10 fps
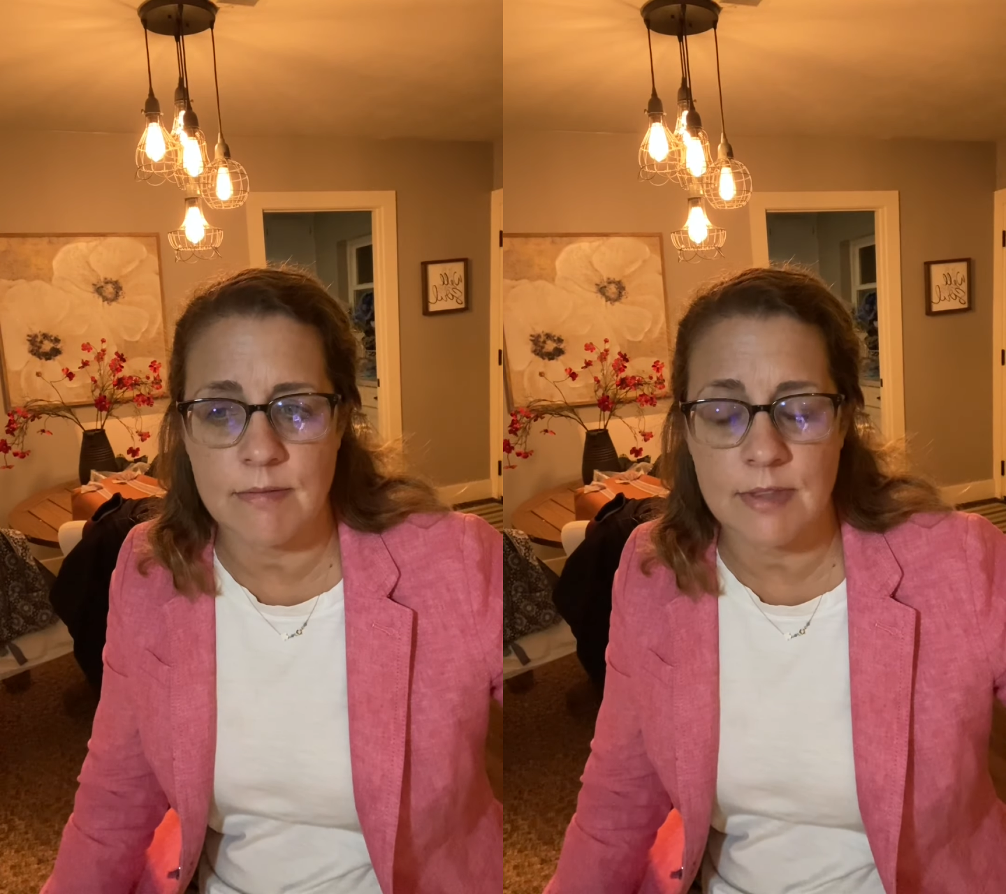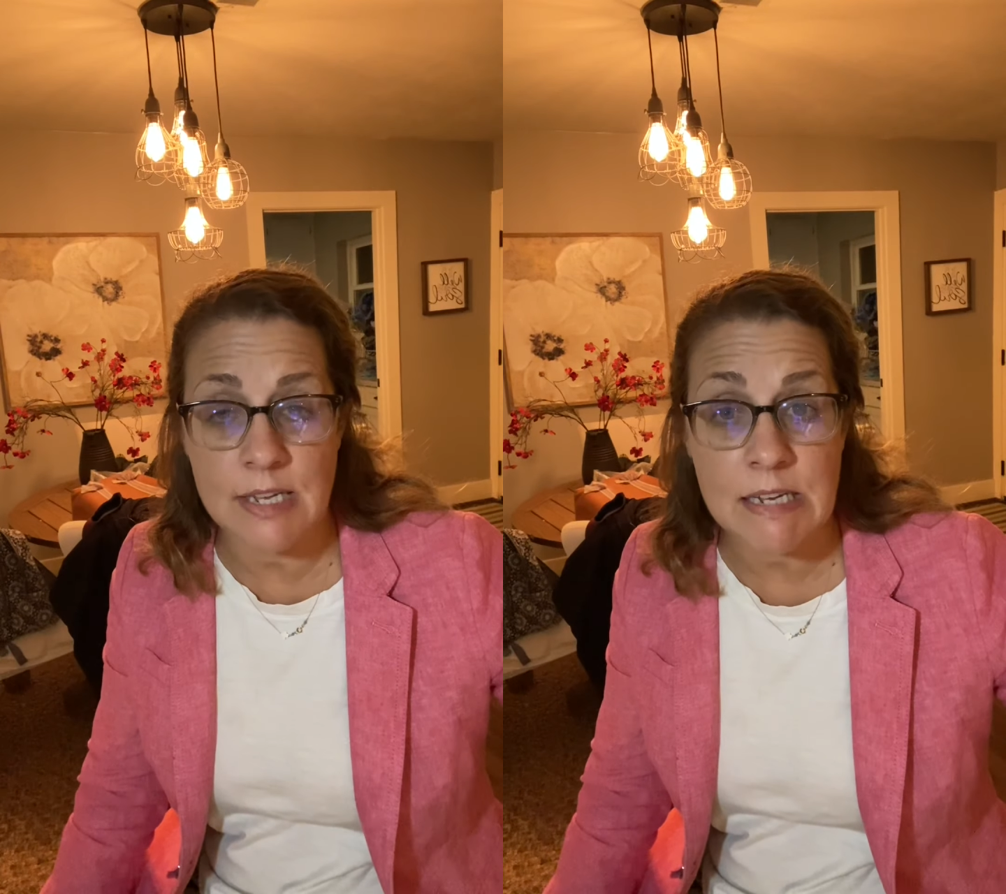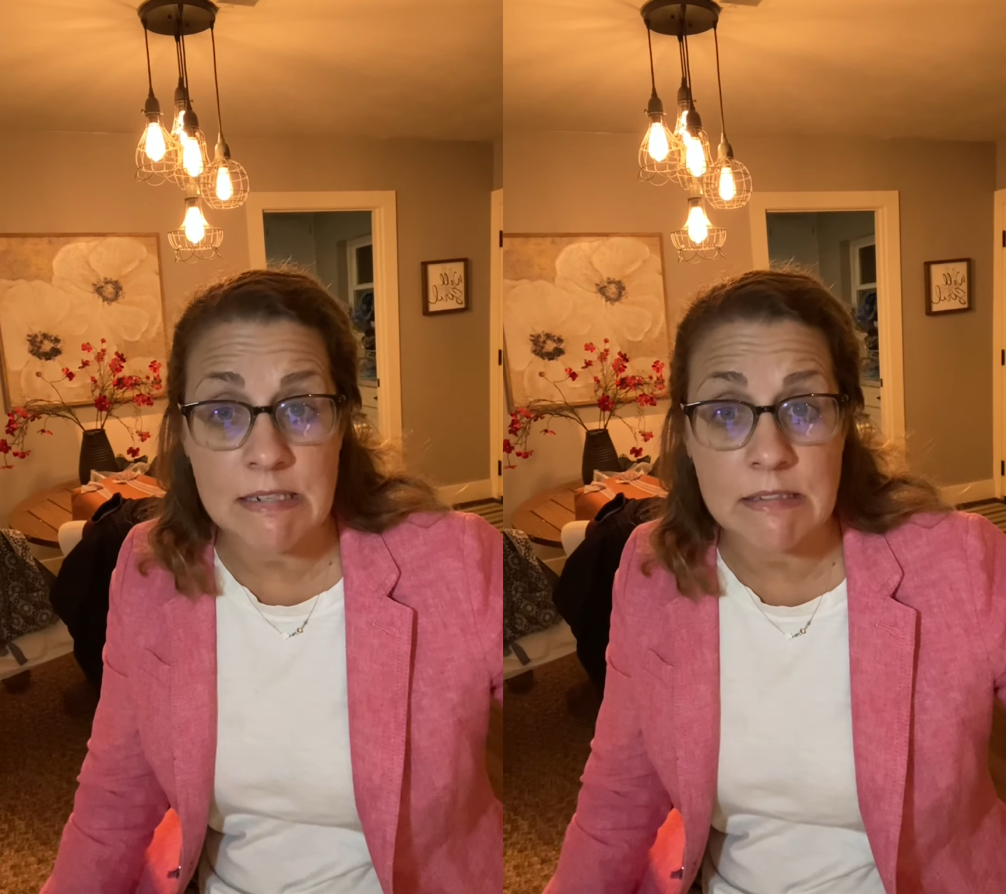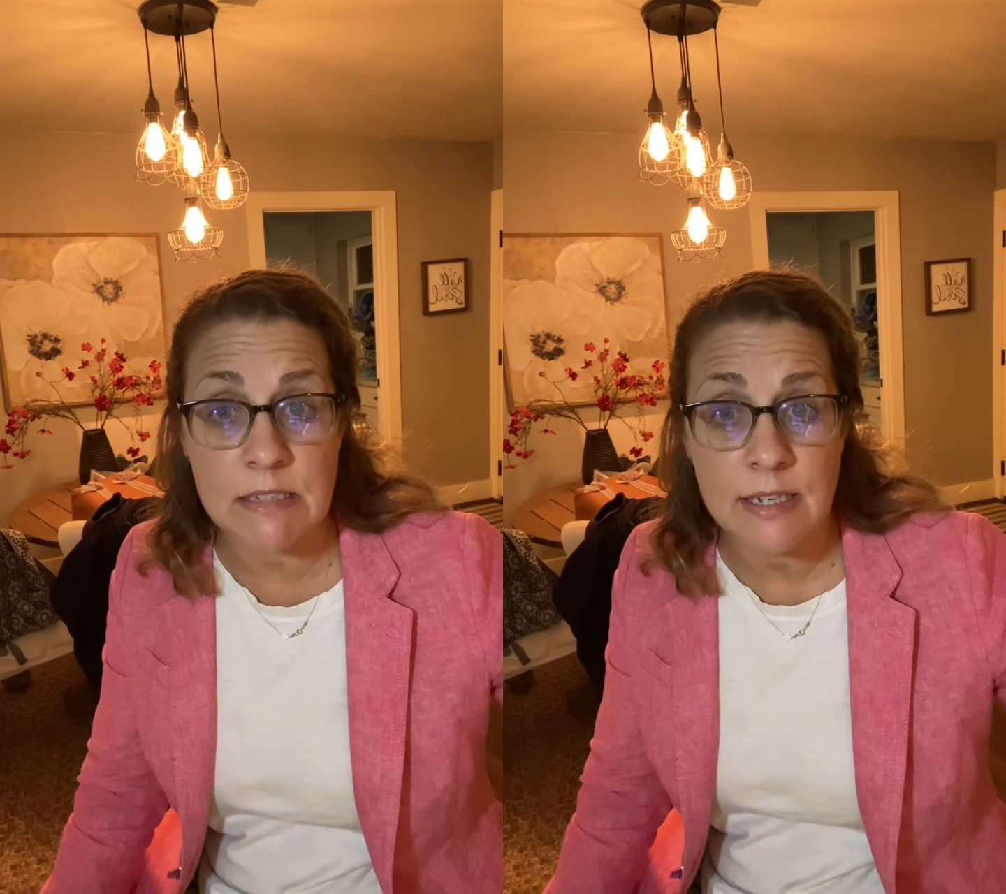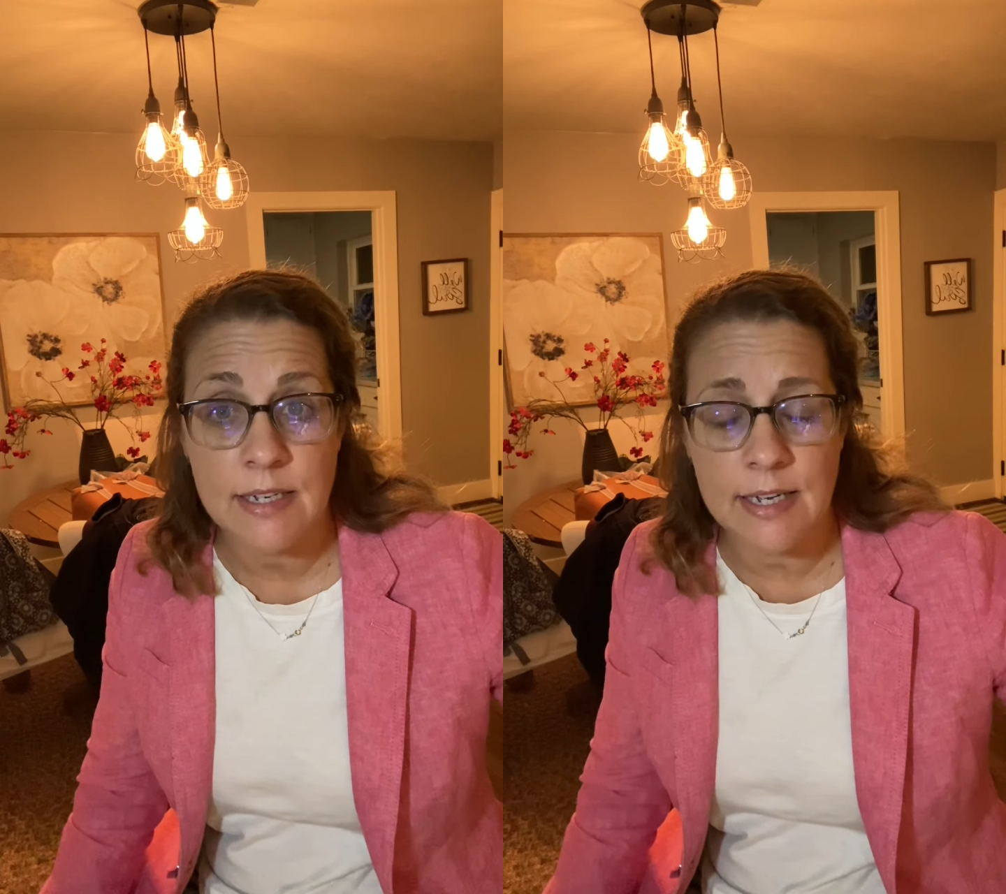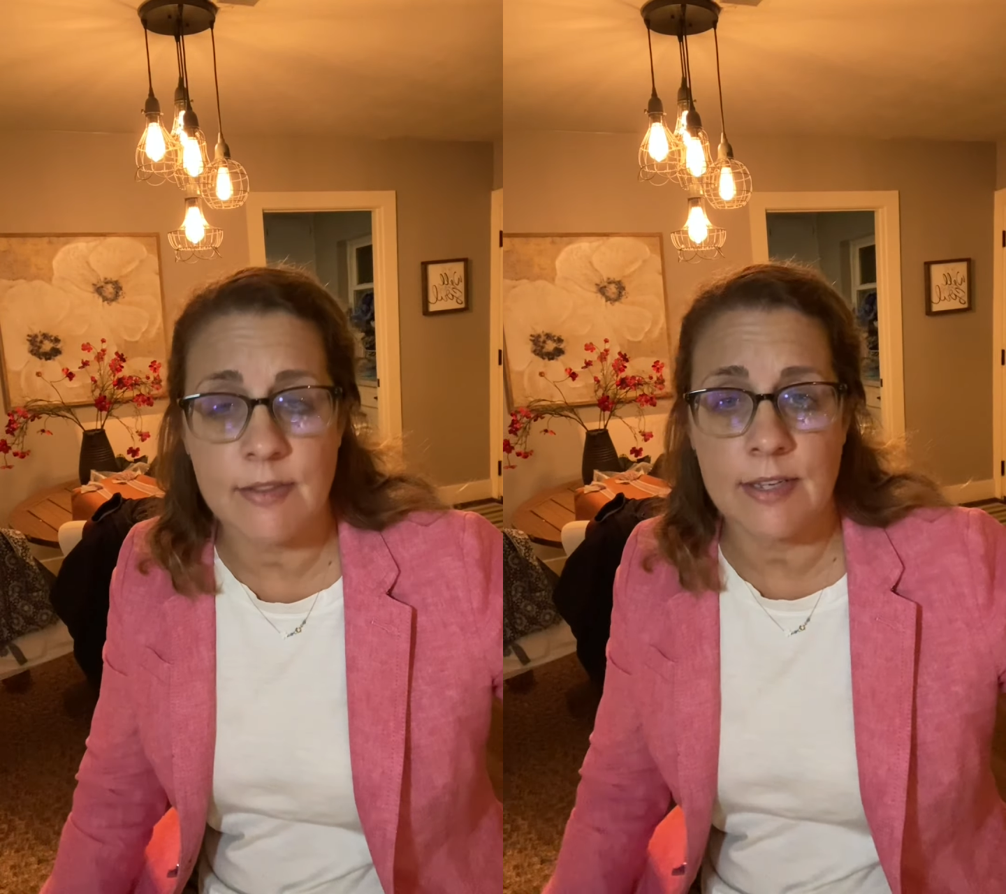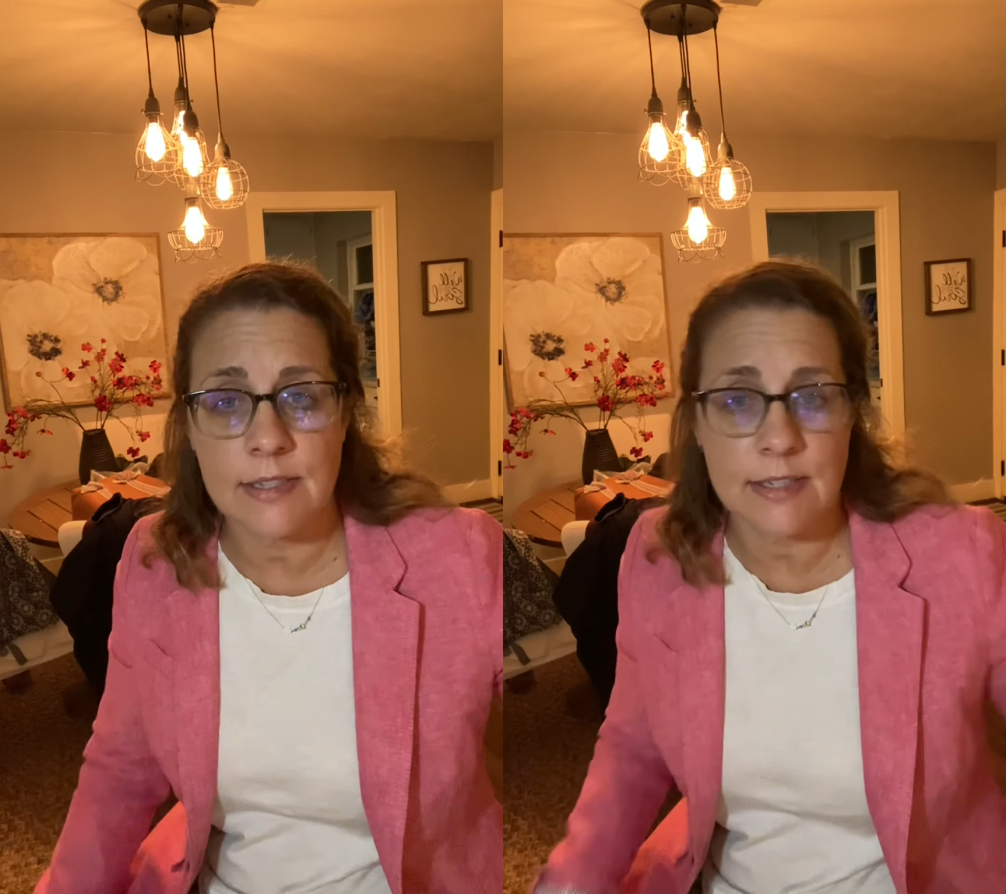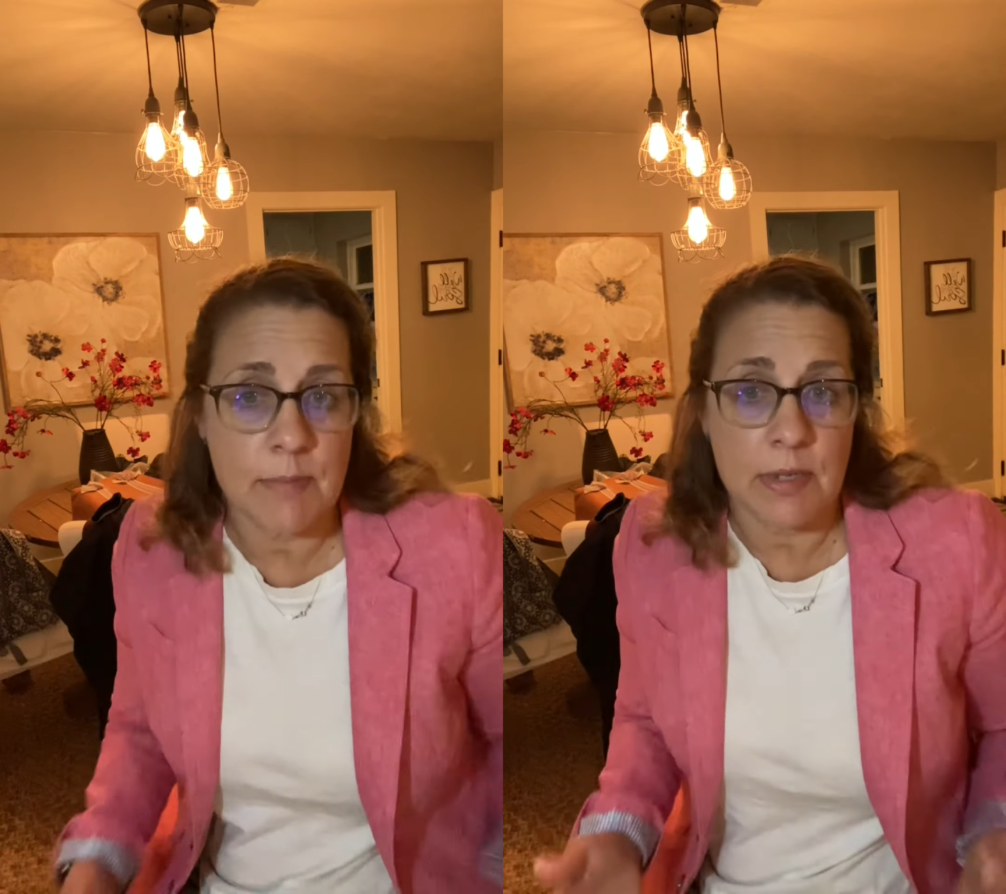things in the
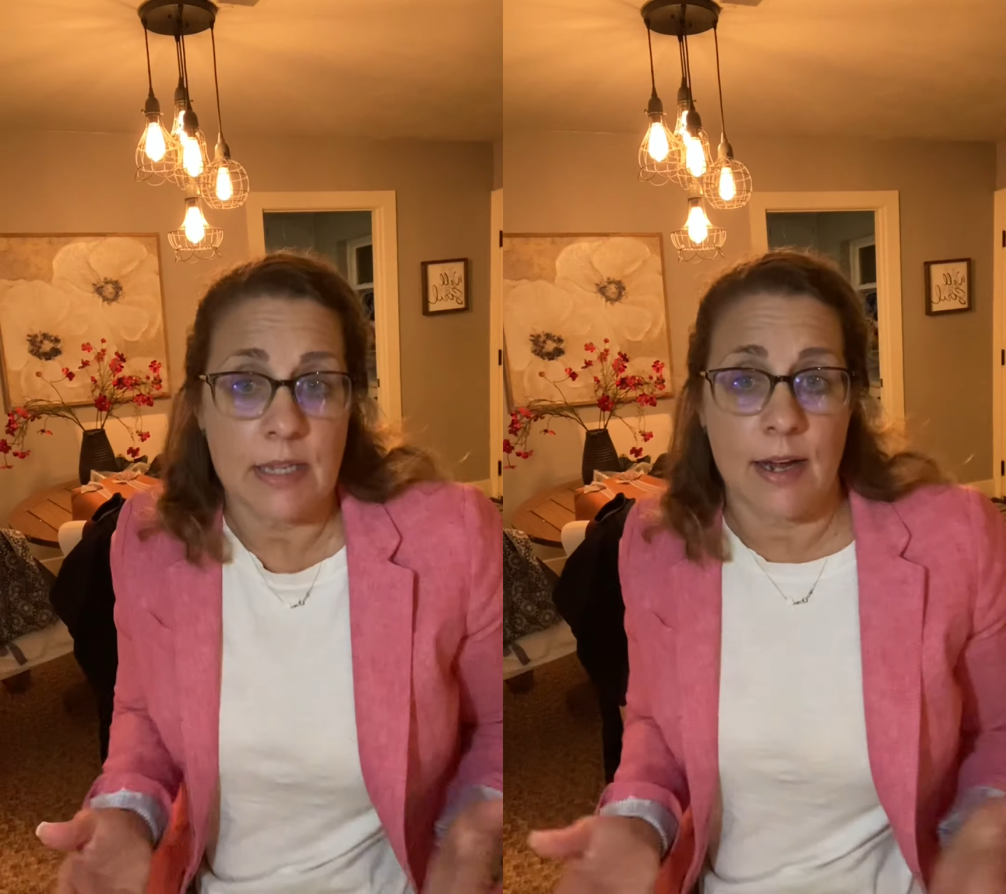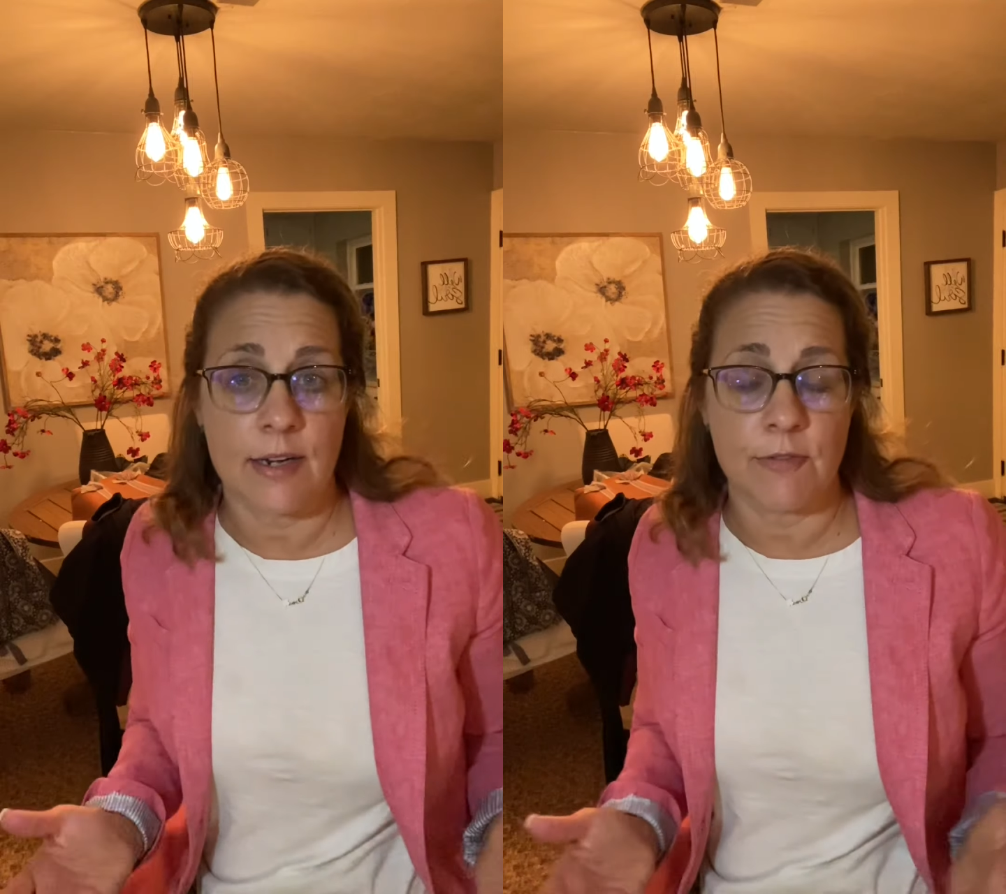assembly line,